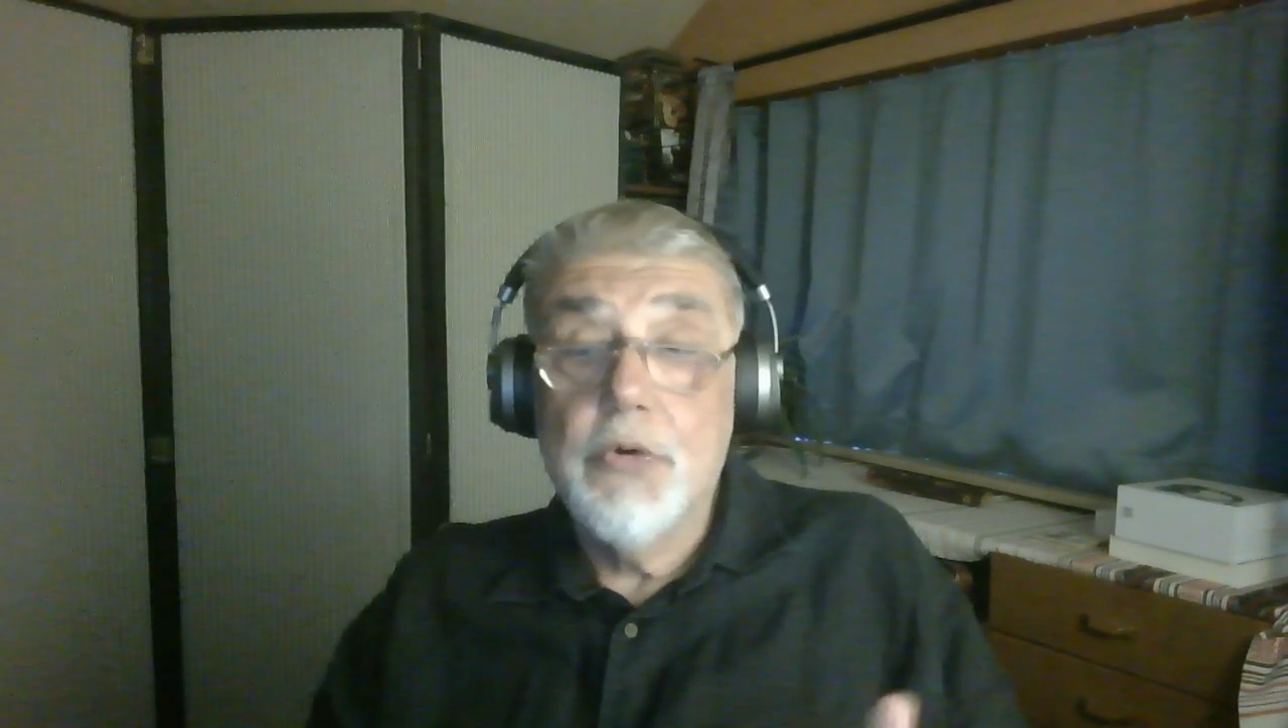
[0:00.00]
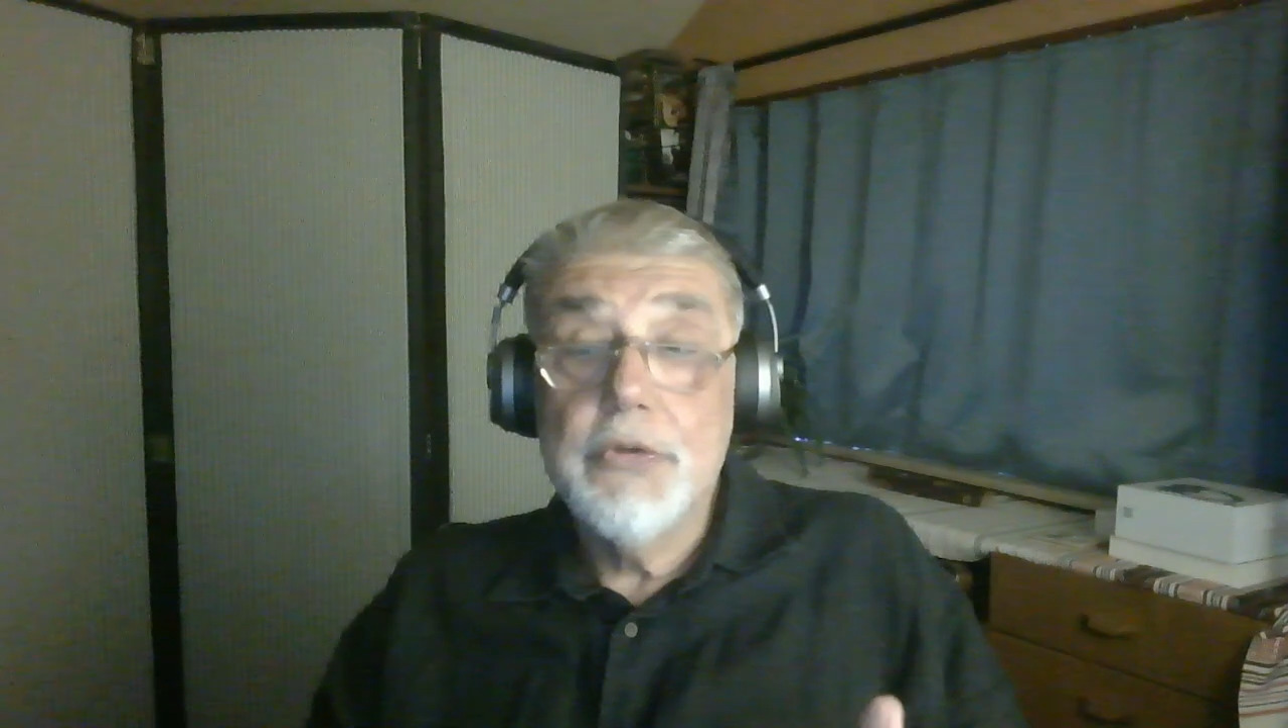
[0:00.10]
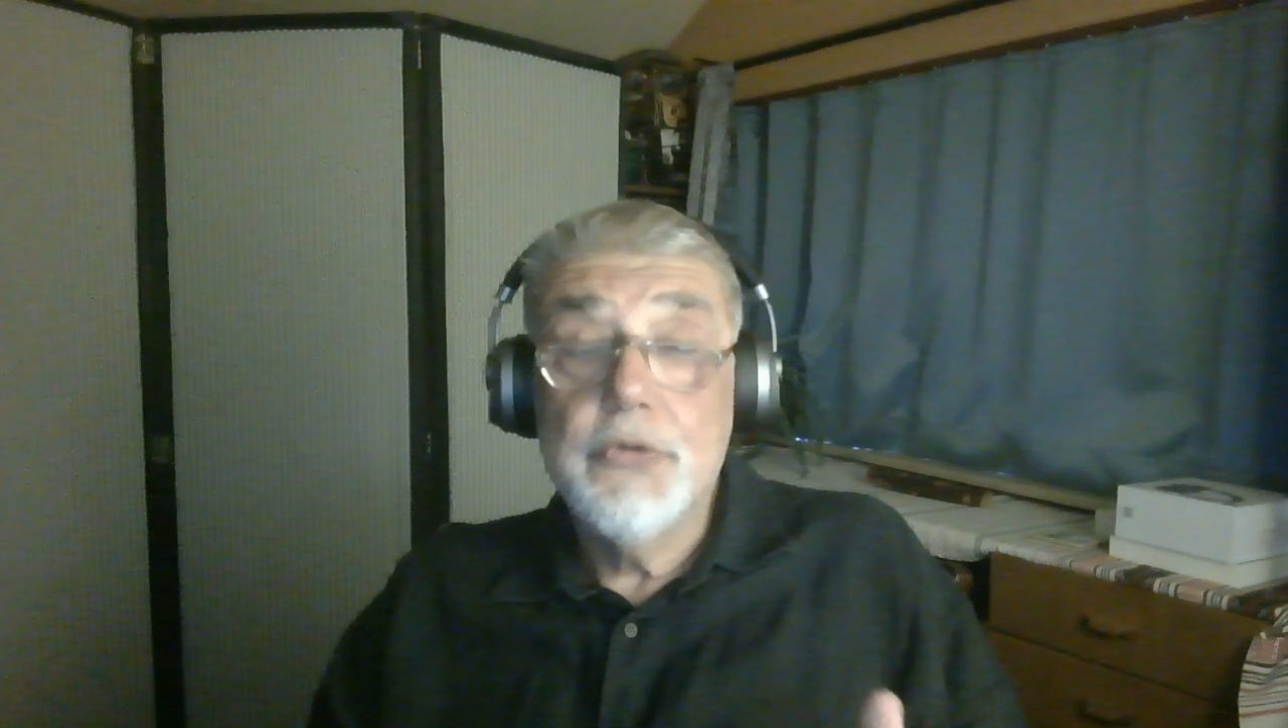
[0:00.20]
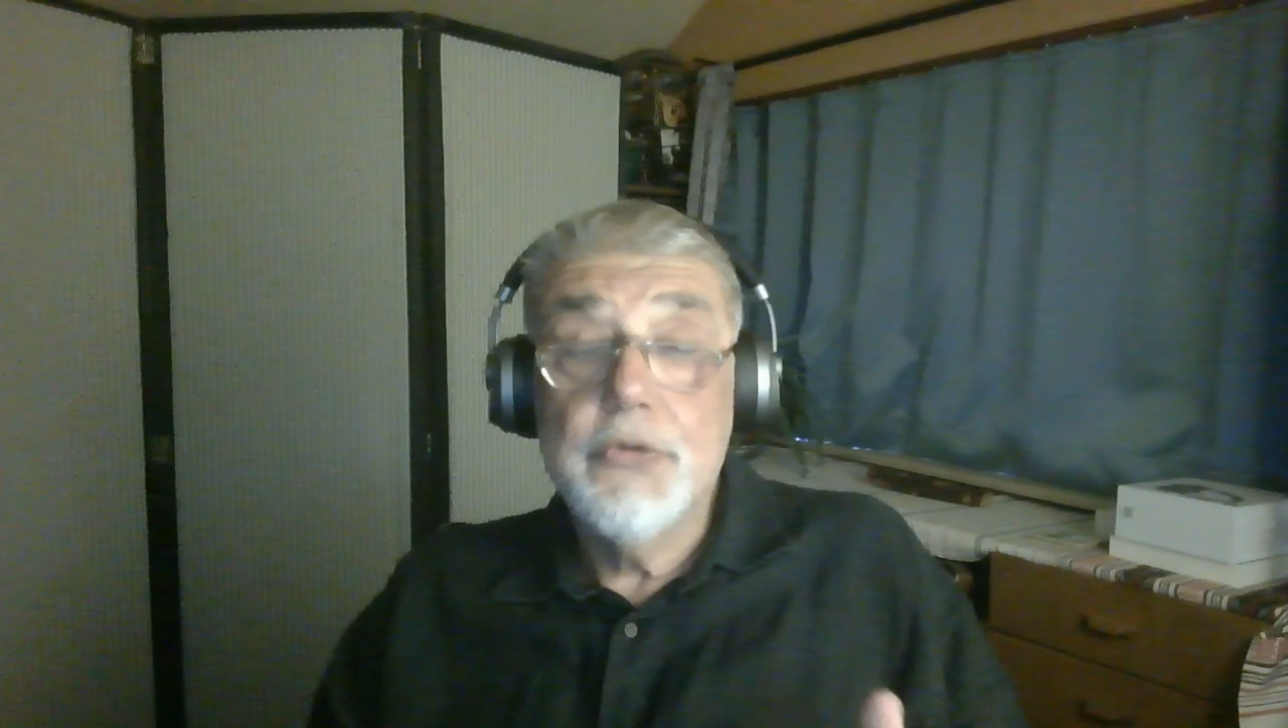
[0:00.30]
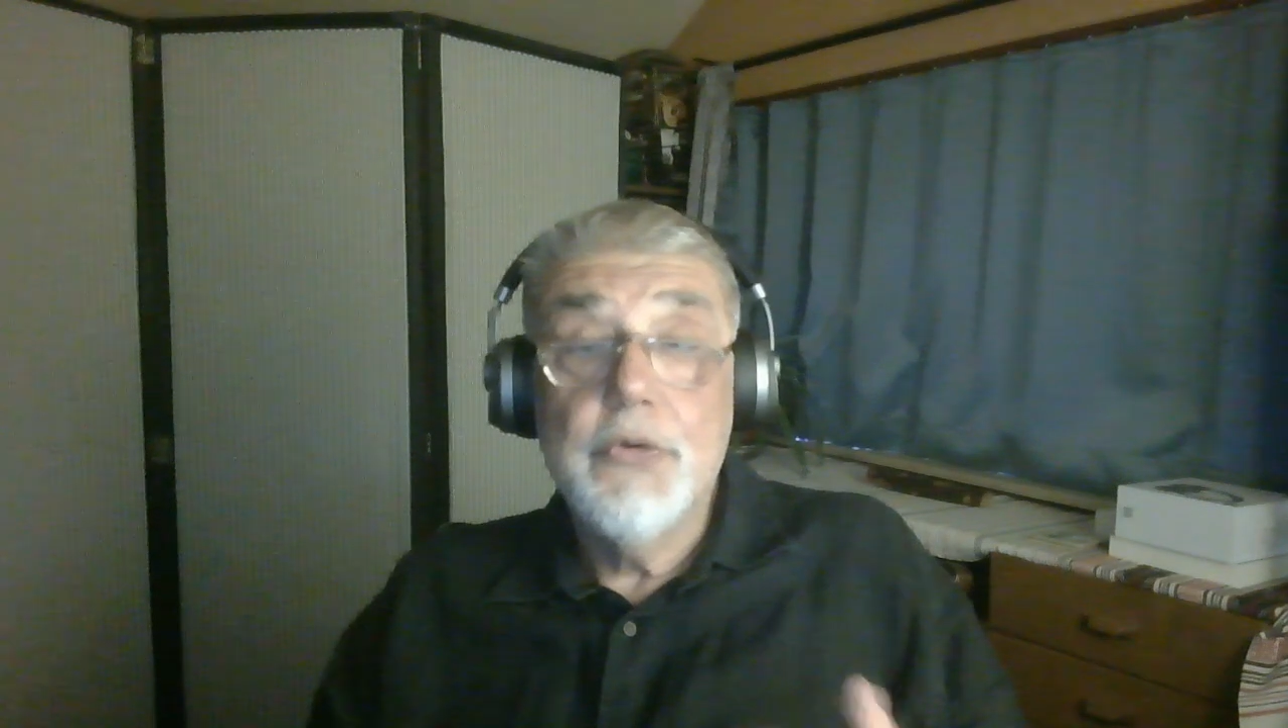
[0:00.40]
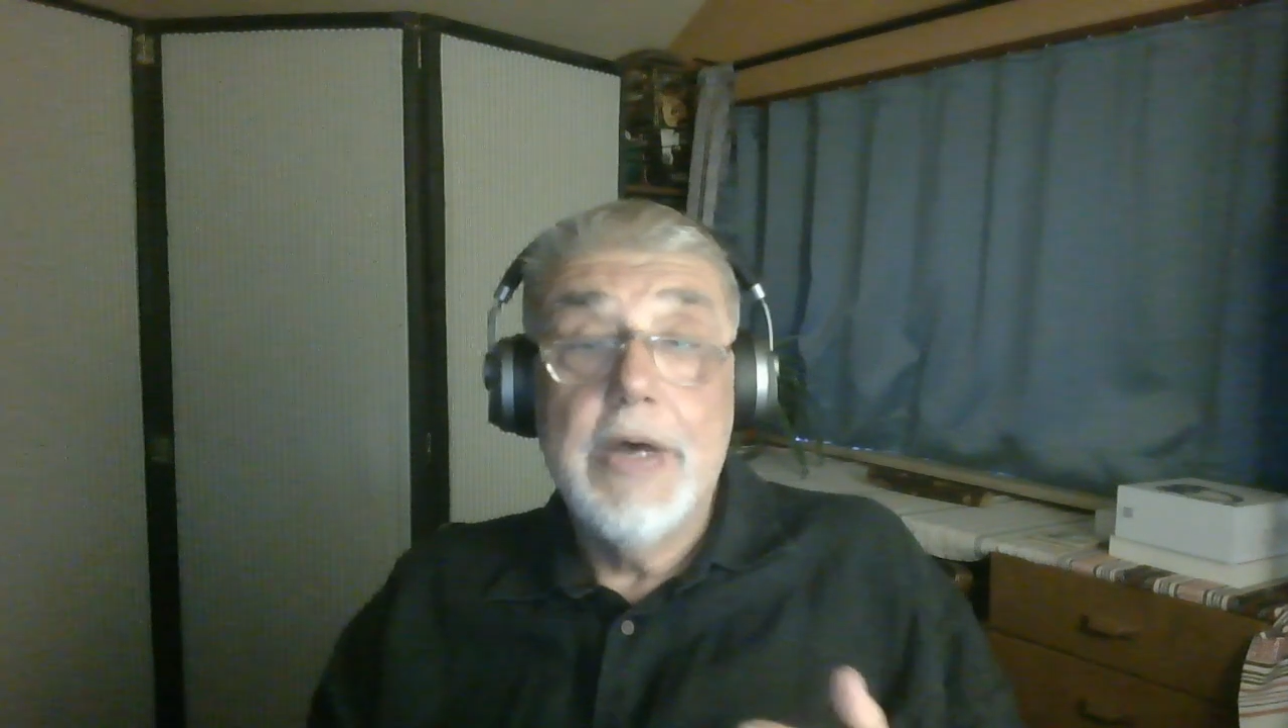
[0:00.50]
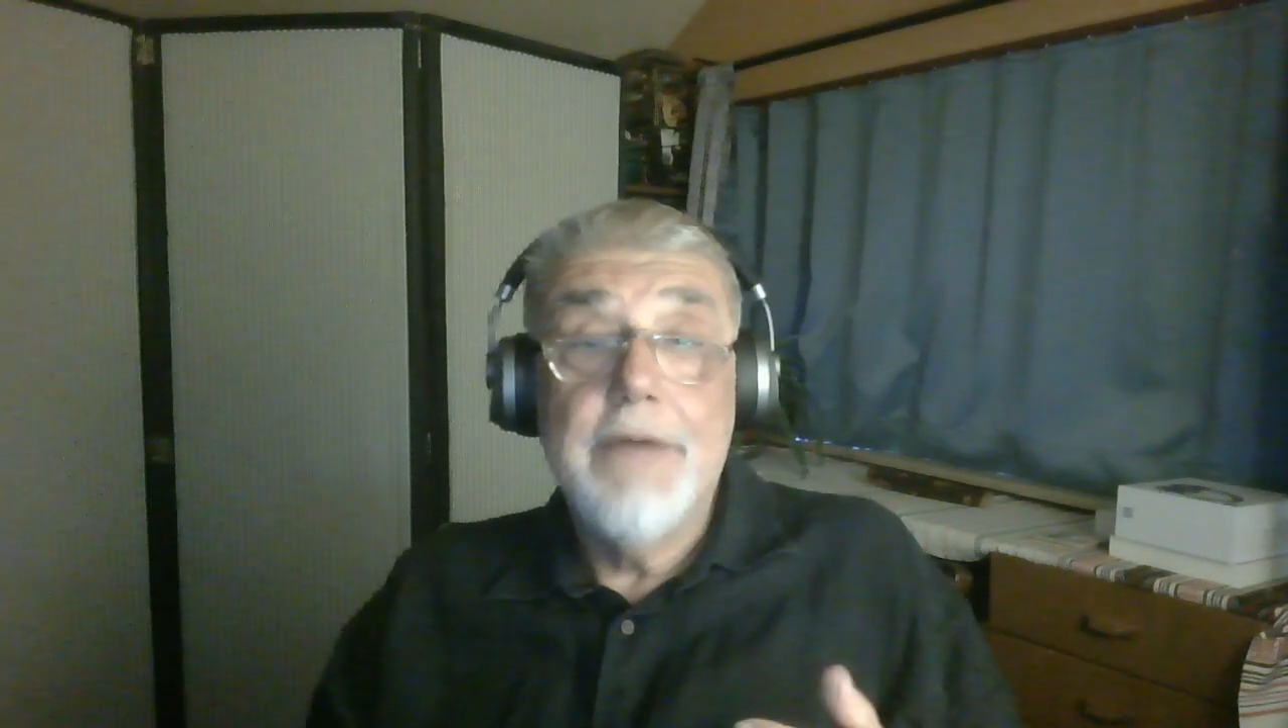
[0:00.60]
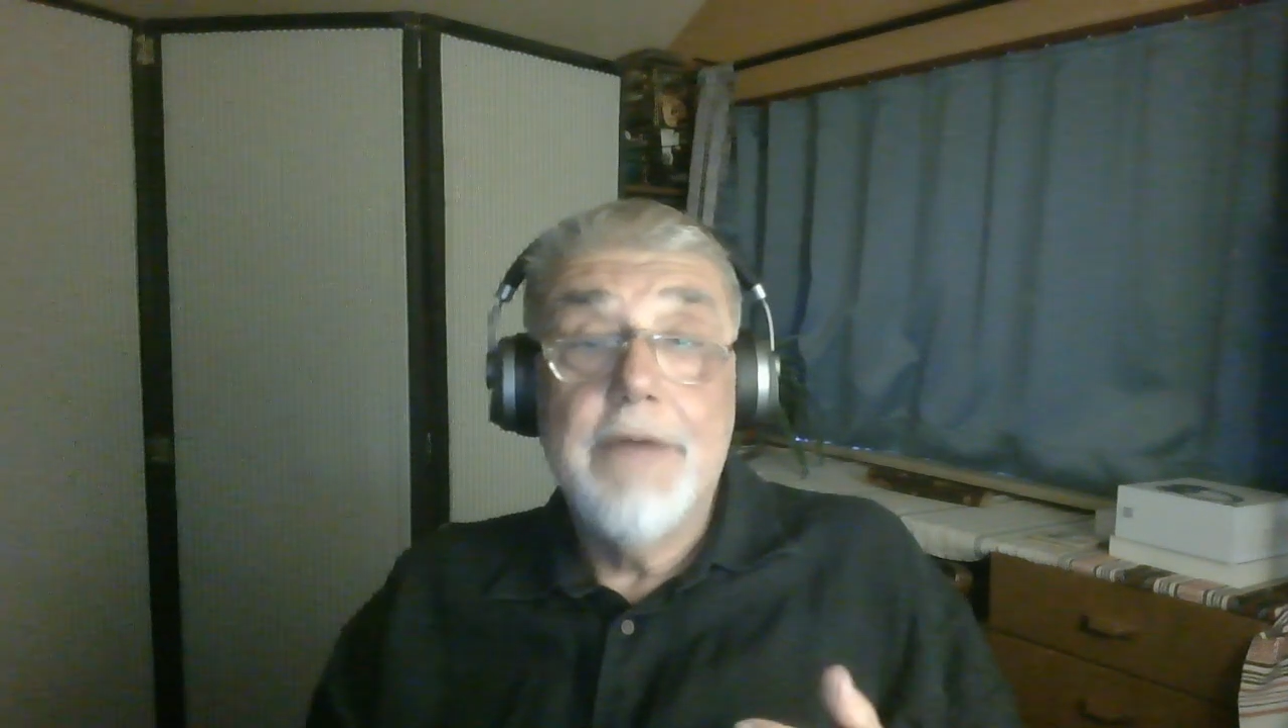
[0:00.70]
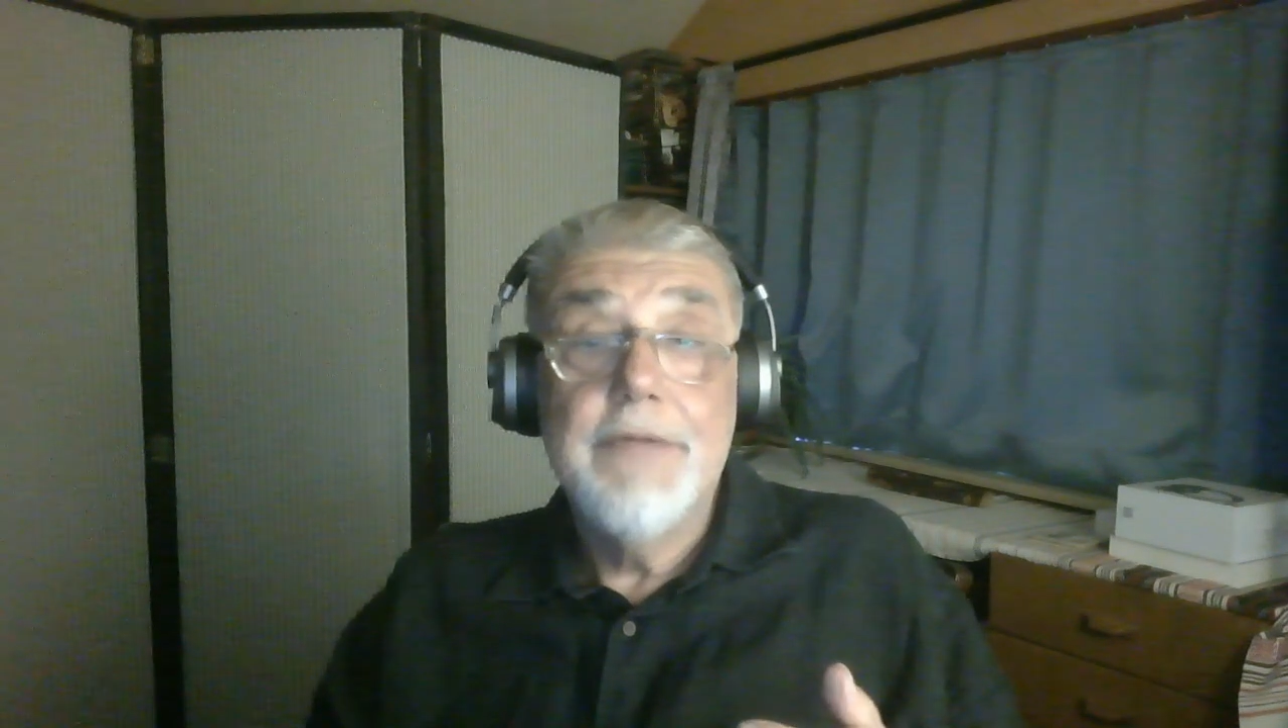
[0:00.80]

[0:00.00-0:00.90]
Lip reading: to have